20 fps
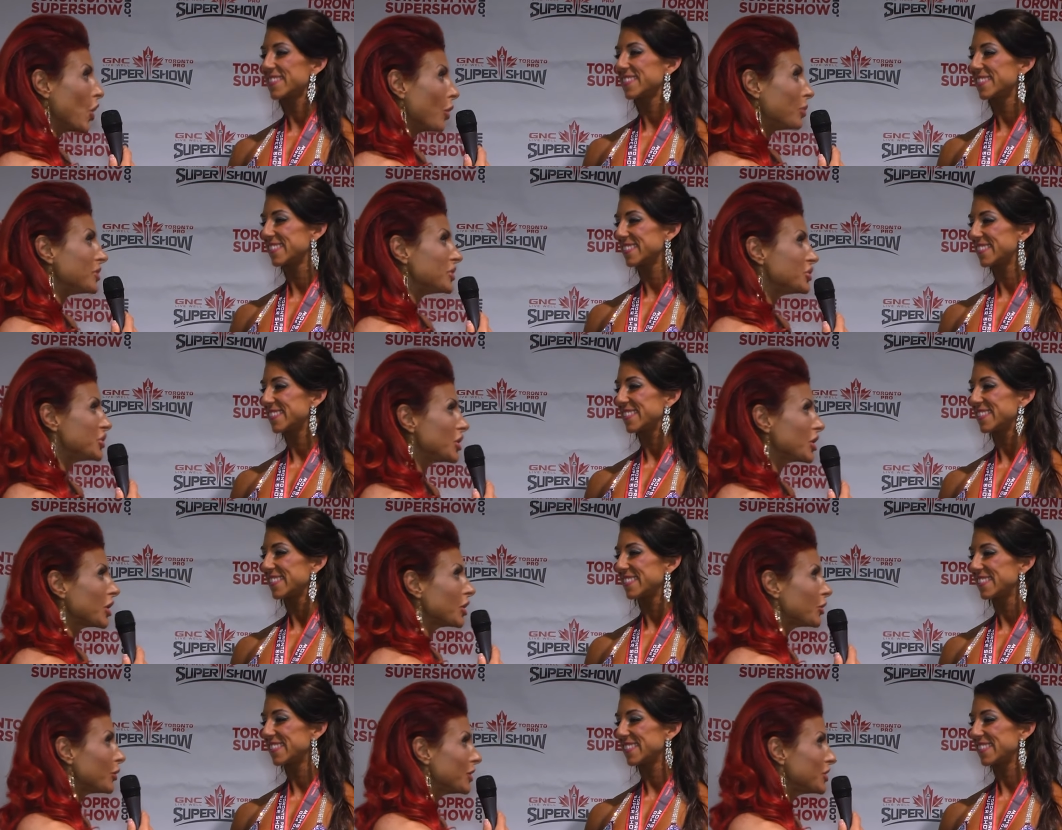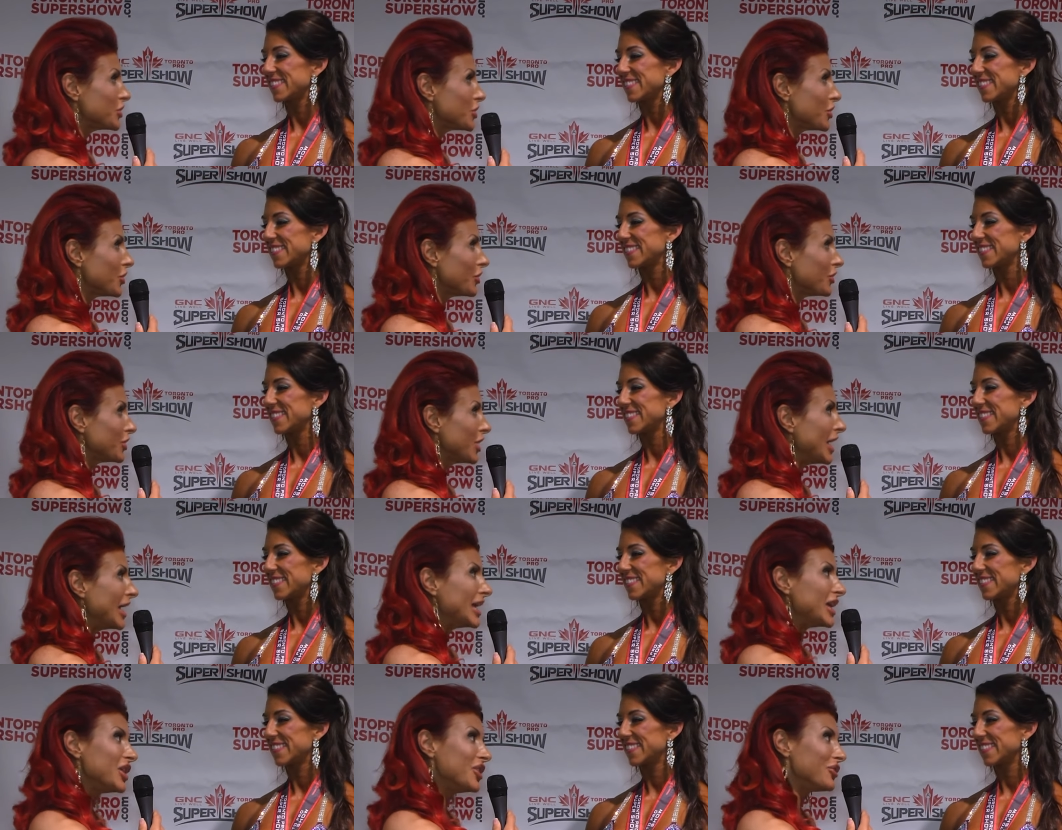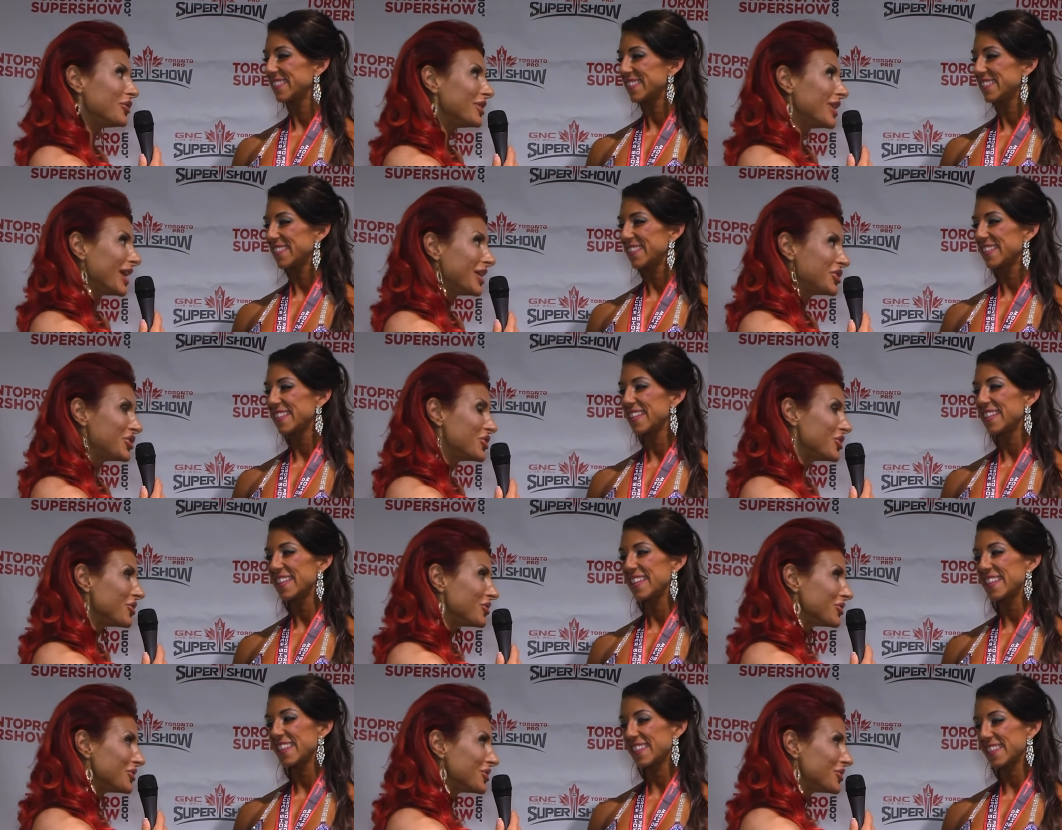Speaker 1: hope that you're going to return here next
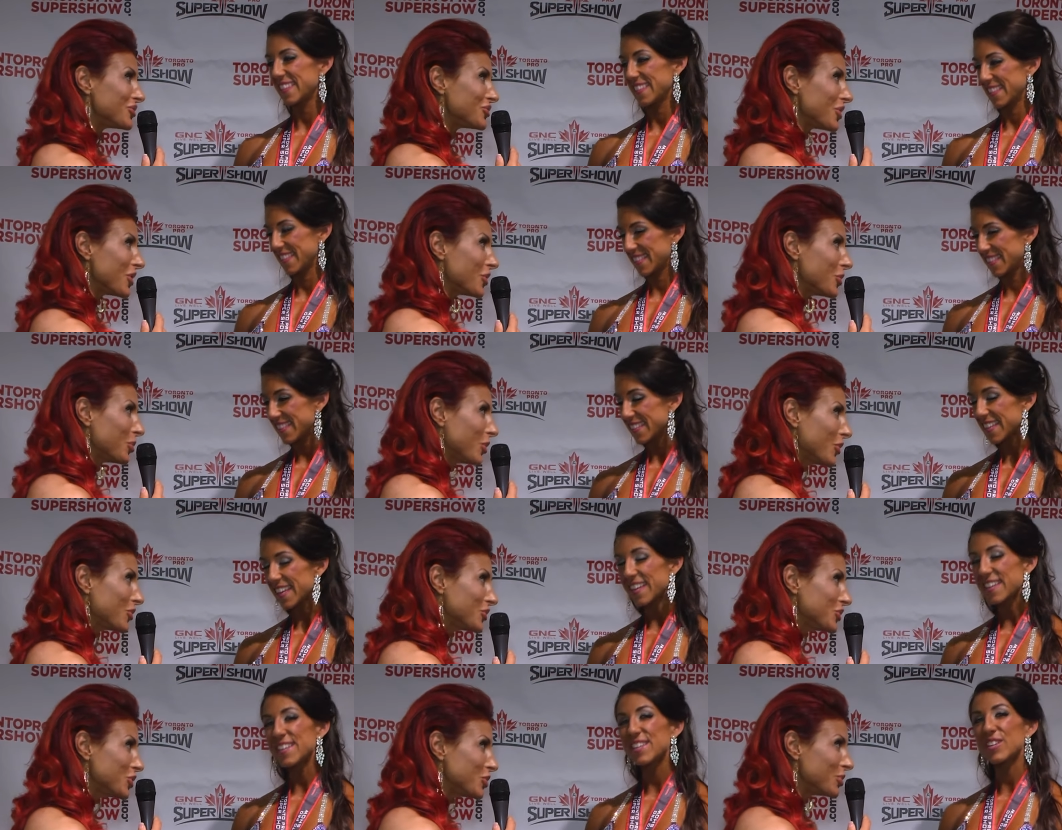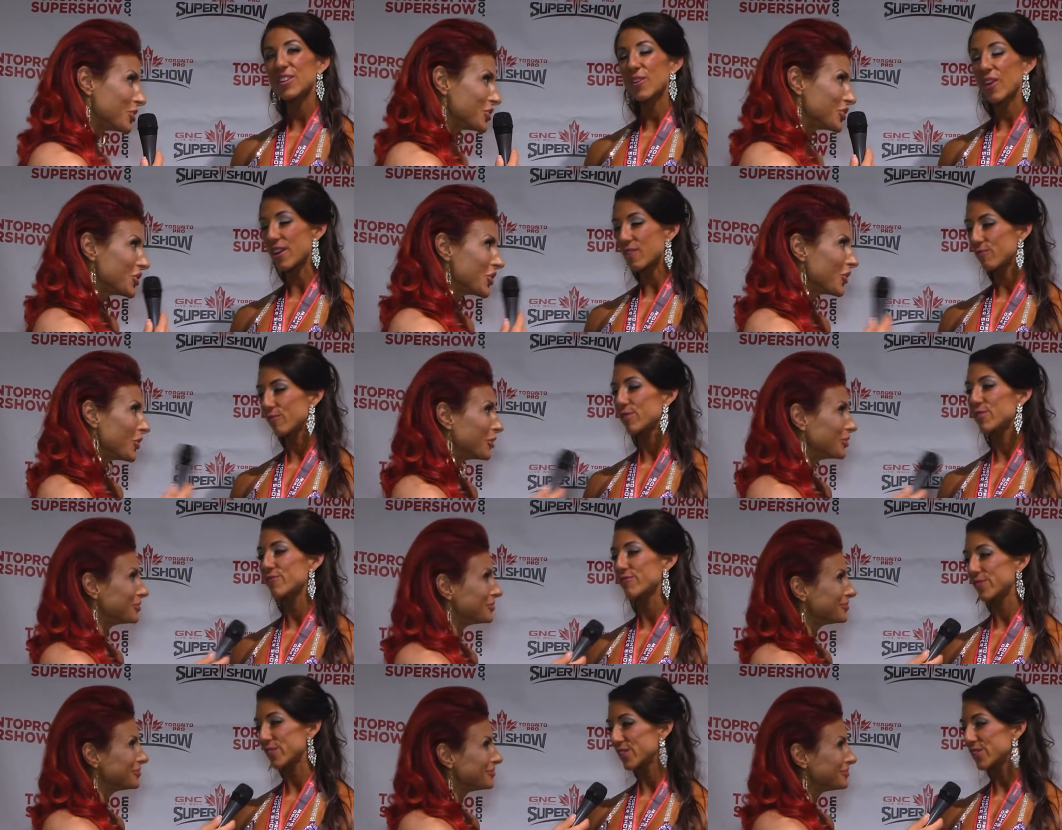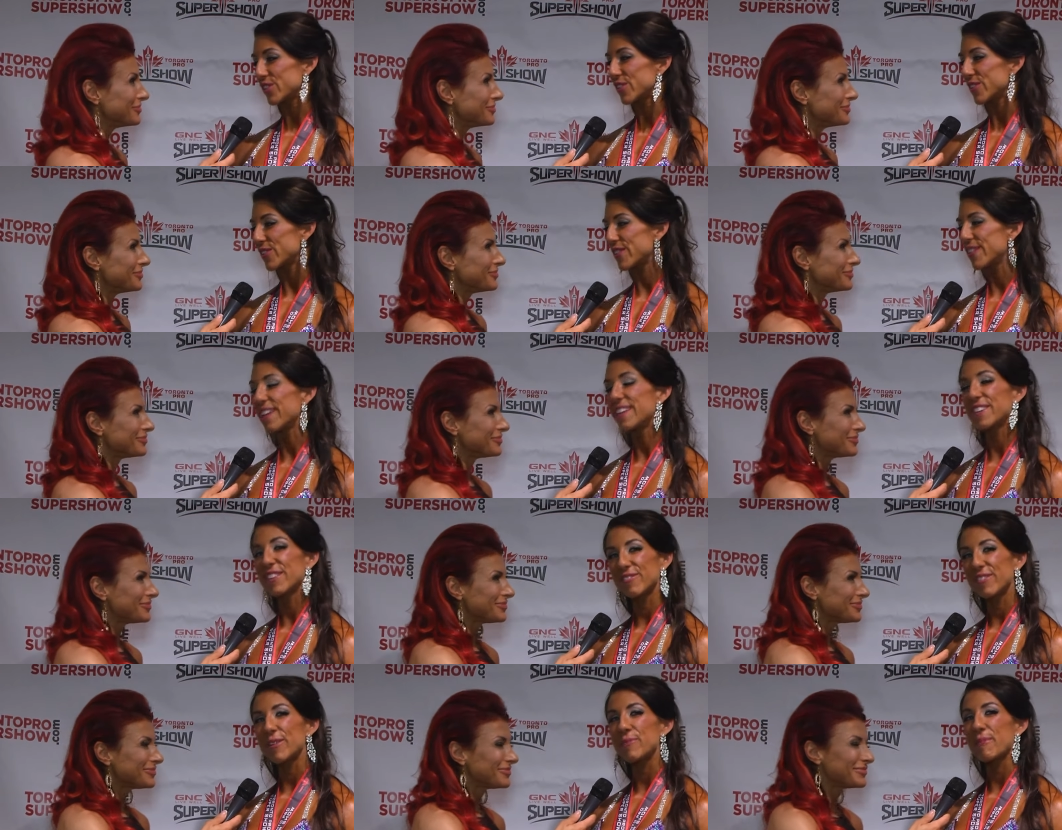year to the Toronto Pro Super Show. Well, for sure.
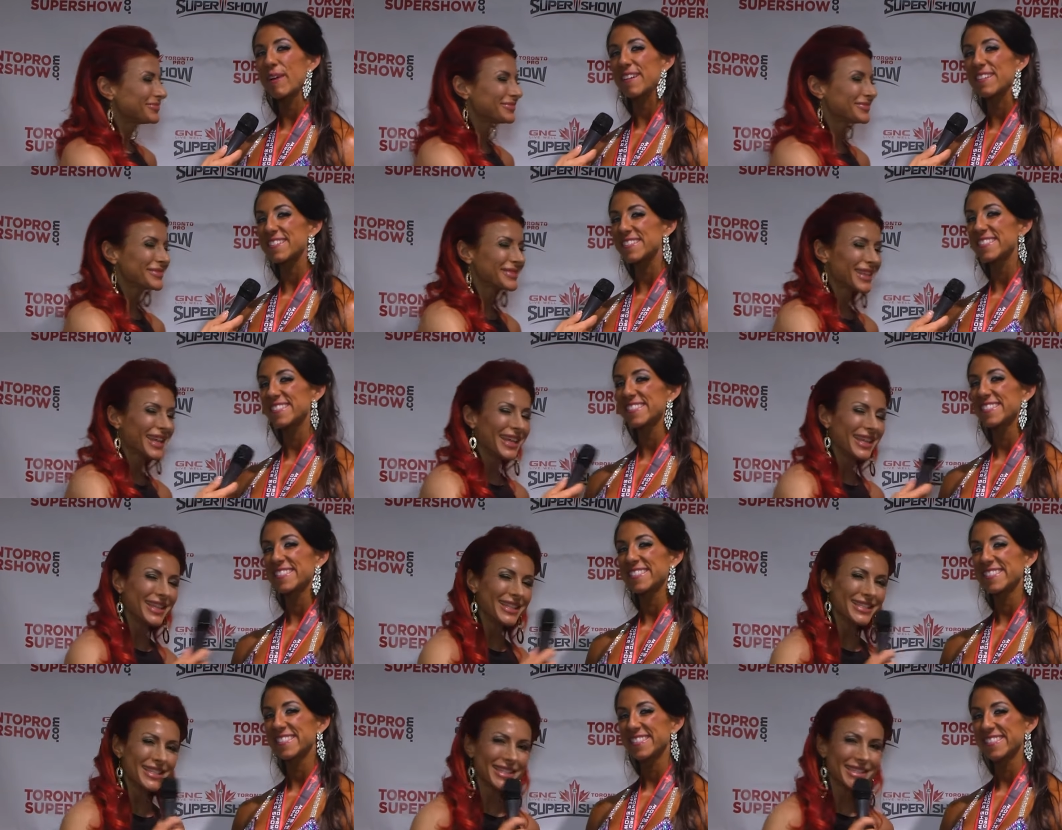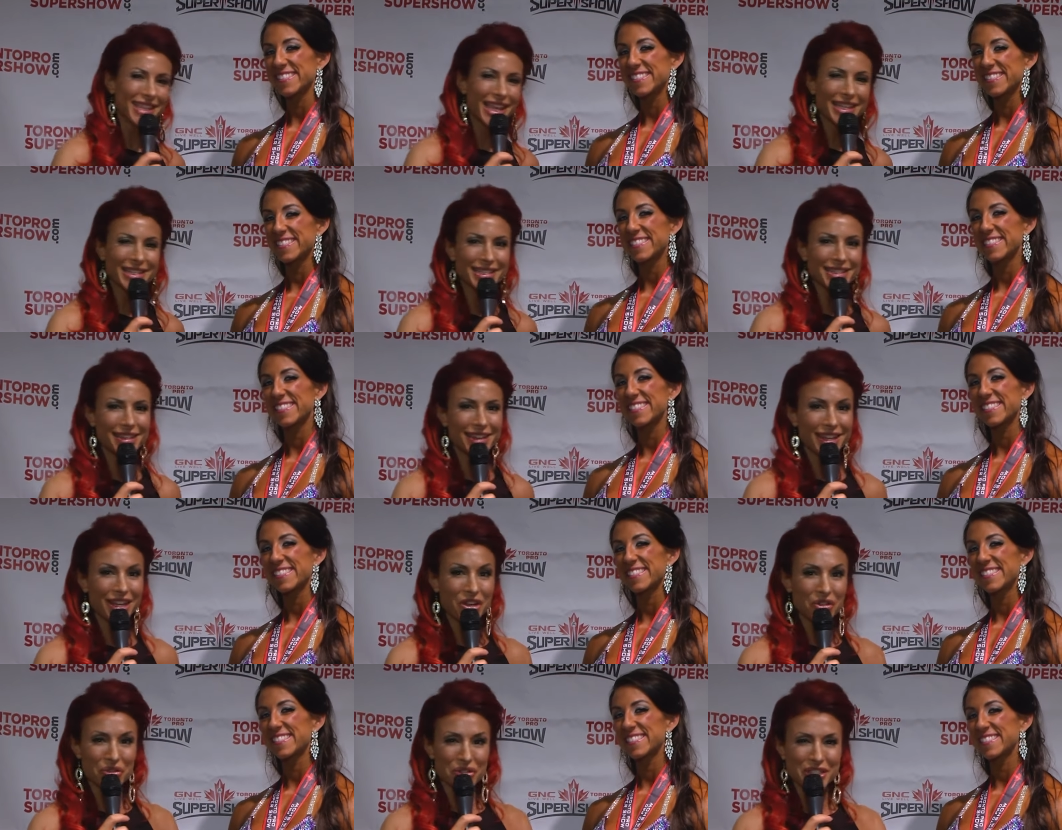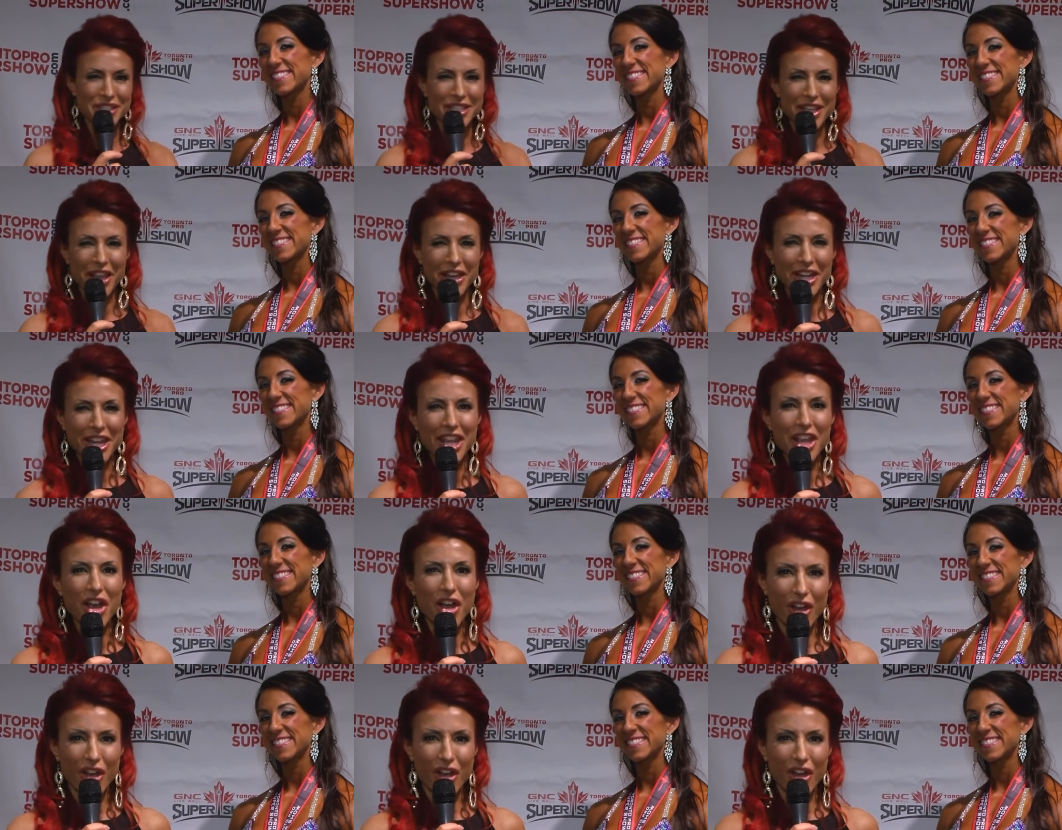Thank you very much. This is Nancy Di Nino signing